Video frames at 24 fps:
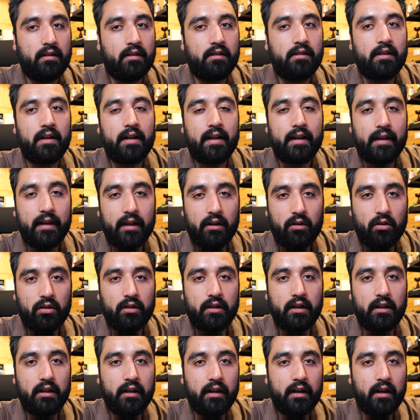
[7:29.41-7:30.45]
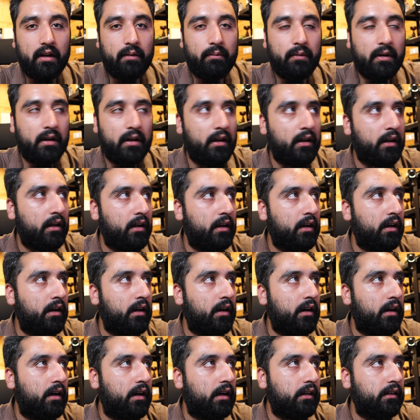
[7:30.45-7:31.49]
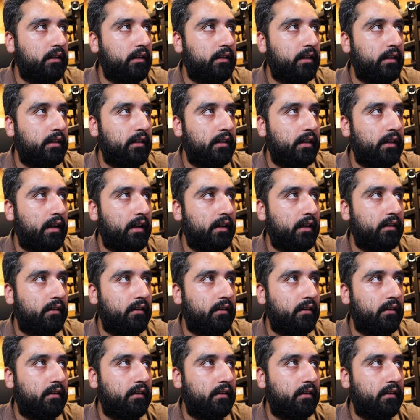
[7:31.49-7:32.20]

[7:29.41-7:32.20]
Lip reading: that I get on Telegram. Other than that, this is